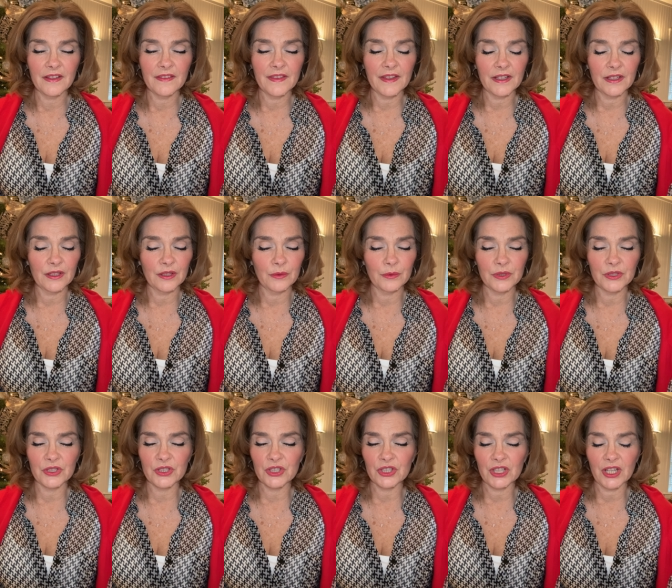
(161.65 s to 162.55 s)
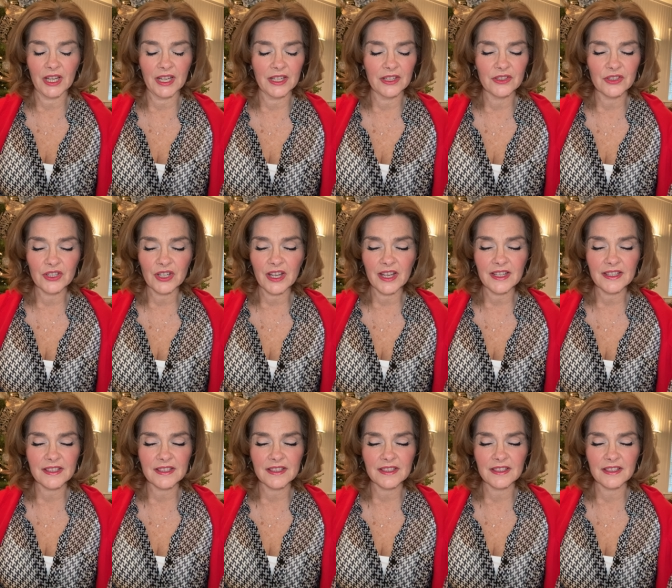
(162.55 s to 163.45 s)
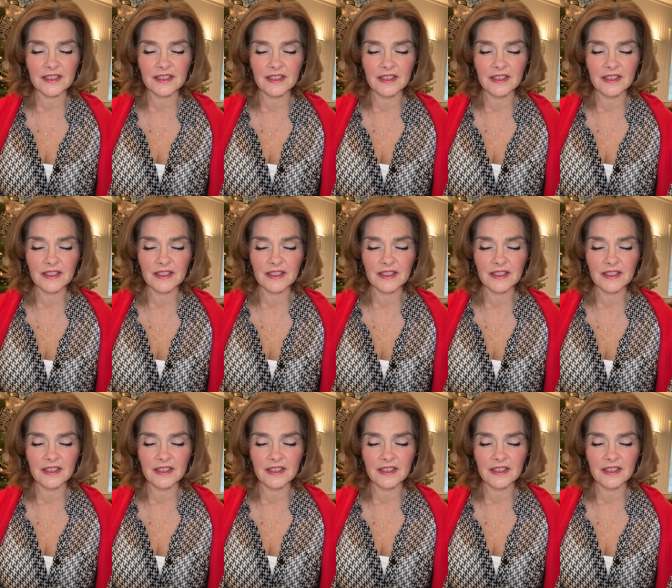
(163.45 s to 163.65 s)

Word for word: that you would change us,